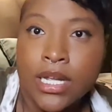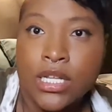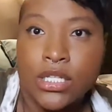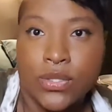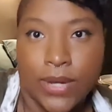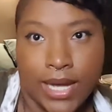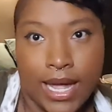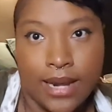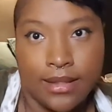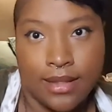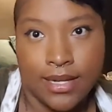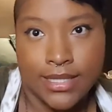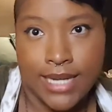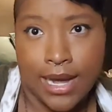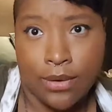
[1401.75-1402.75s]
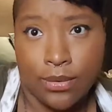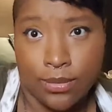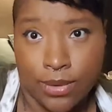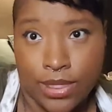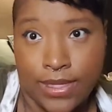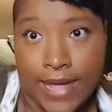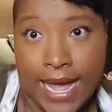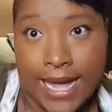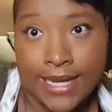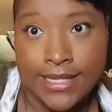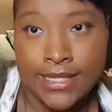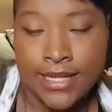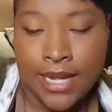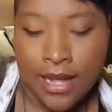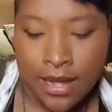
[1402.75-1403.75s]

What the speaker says: So I kind of lucked out with that.